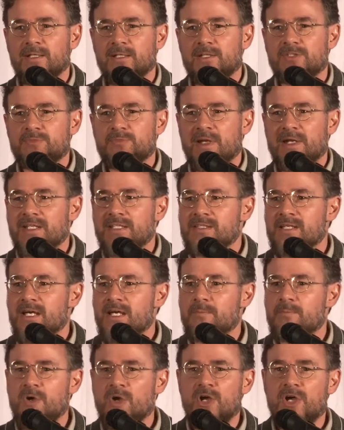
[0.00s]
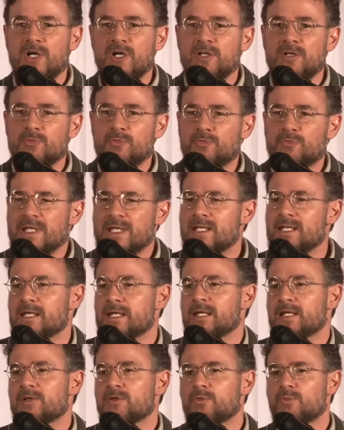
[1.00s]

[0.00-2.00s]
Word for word: Spending time reading,